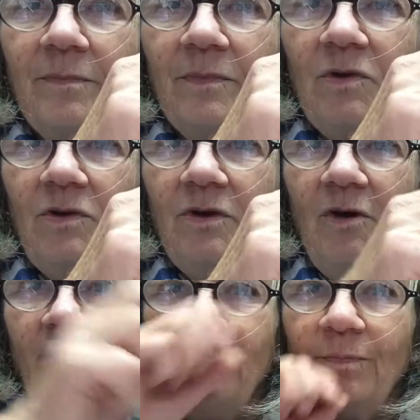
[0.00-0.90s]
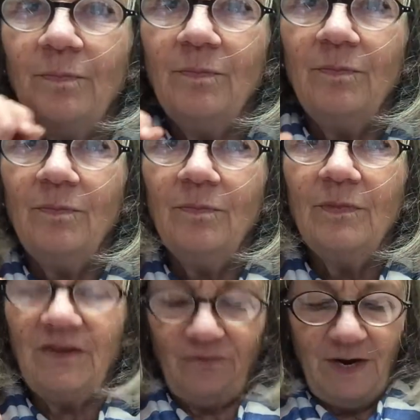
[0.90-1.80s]
Do you know?
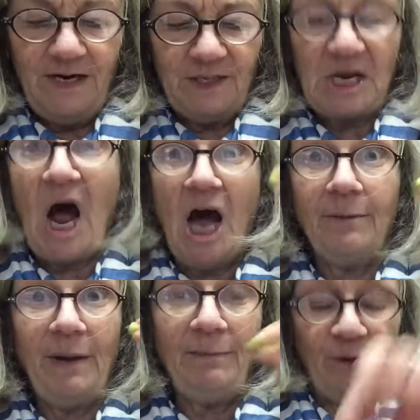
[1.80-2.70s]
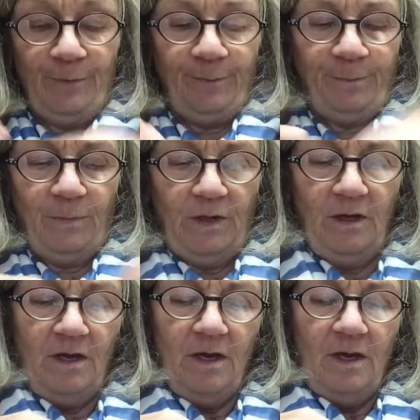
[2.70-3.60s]
That's right, it's a hot pepper.
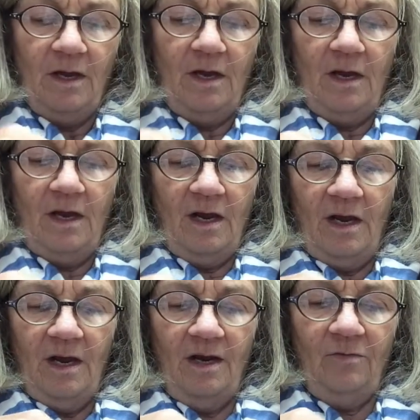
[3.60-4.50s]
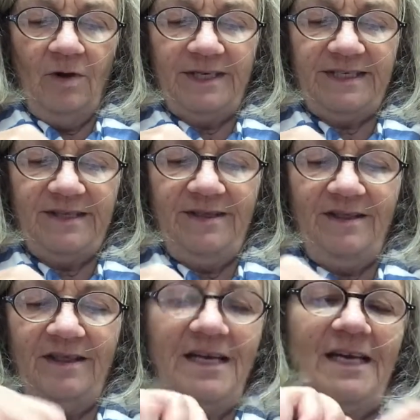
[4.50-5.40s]
And what's
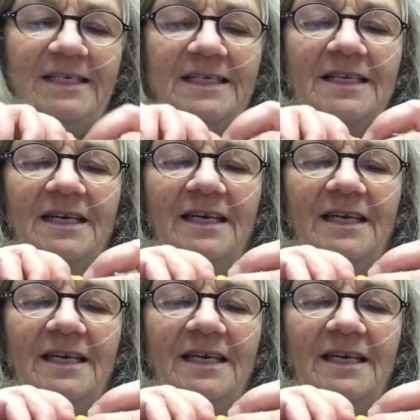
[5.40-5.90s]
this?